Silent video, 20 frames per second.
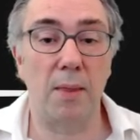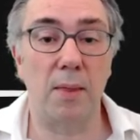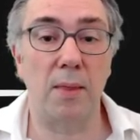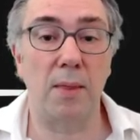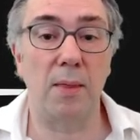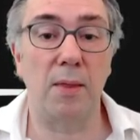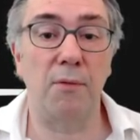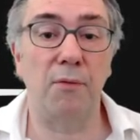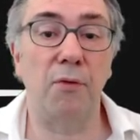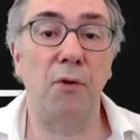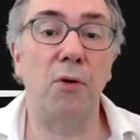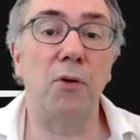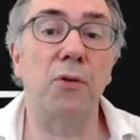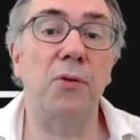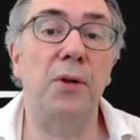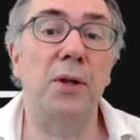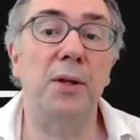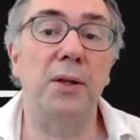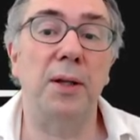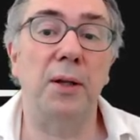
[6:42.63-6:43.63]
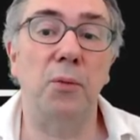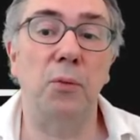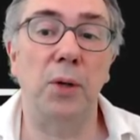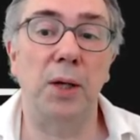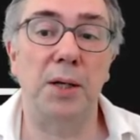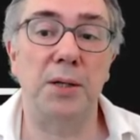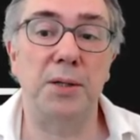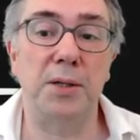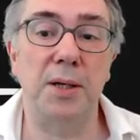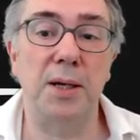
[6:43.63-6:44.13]
The fourth thing that we
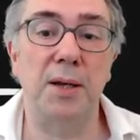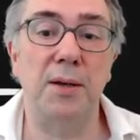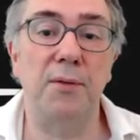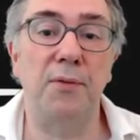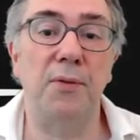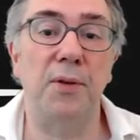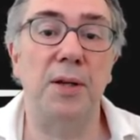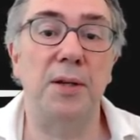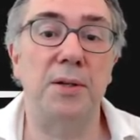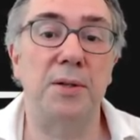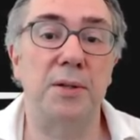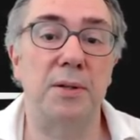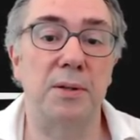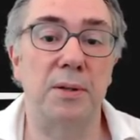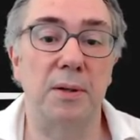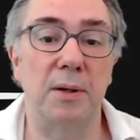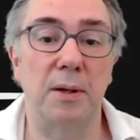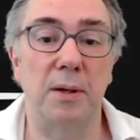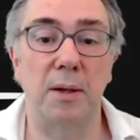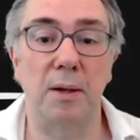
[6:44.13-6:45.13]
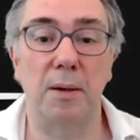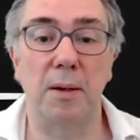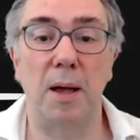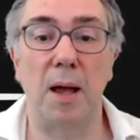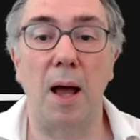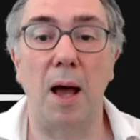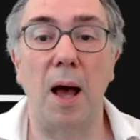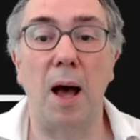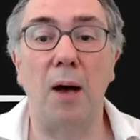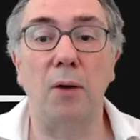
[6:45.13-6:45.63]
achieve is
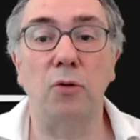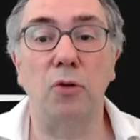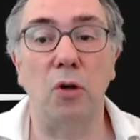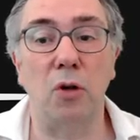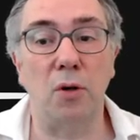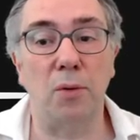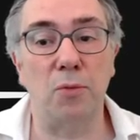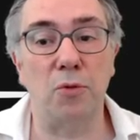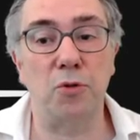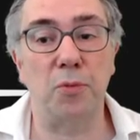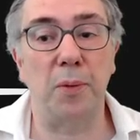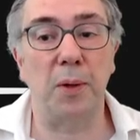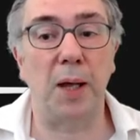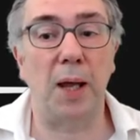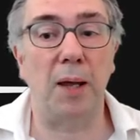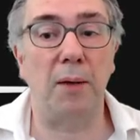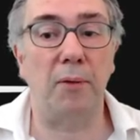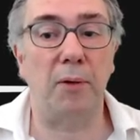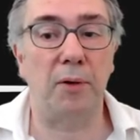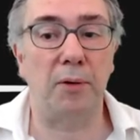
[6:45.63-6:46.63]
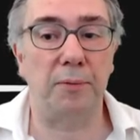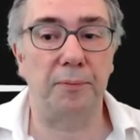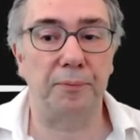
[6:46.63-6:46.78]
autonomous behavior.